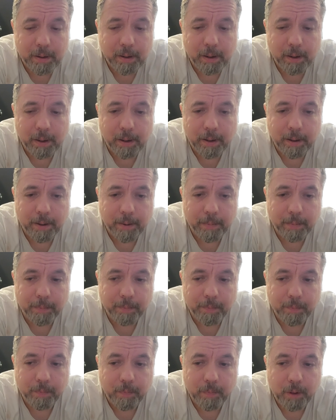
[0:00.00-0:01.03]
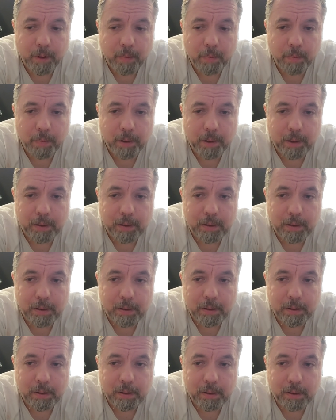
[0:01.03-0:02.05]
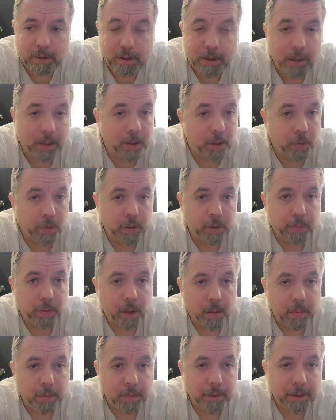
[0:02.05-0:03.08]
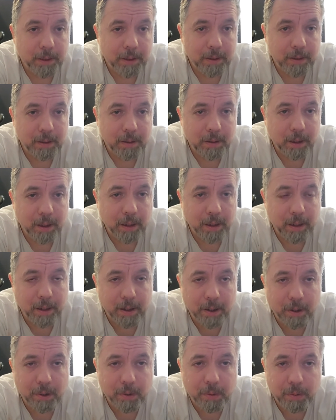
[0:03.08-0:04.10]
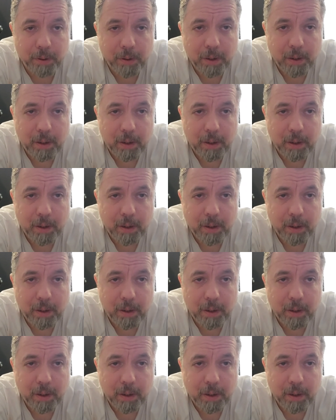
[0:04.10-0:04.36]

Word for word: Um, but at least I know what the problem is, and I know